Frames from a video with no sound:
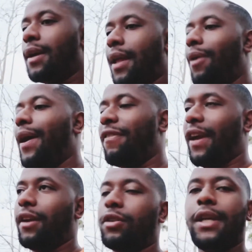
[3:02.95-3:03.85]
They don't have
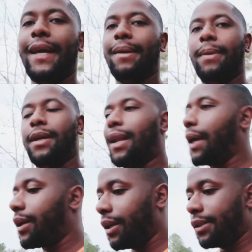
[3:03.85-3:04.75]
entertainment
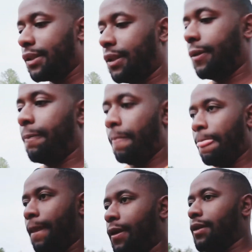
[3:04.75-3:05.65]
like us.
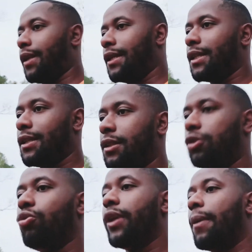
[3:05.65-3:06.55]
They just
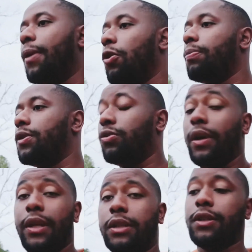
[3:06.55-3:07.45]
do their purpose,
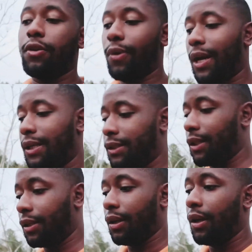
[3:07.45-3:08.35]
whether it's to graze
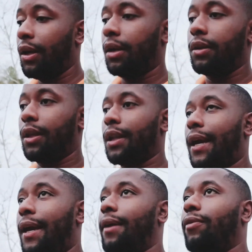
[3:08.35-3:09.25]
the the
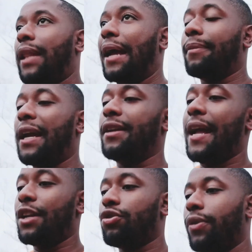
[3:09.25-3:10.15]
land, like their
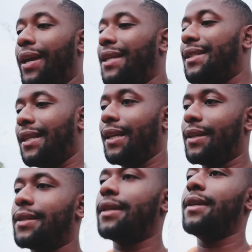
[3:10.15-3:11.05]
natural
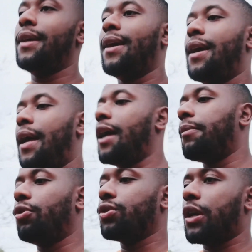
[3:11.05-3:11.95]
instincts.
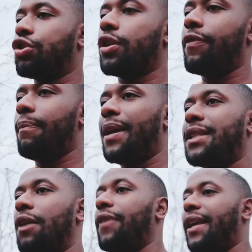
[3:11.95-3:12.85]
Animals are driven
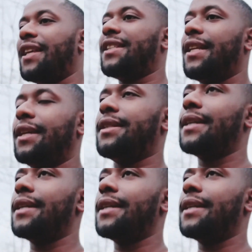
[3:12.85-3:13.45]
based off of instincts.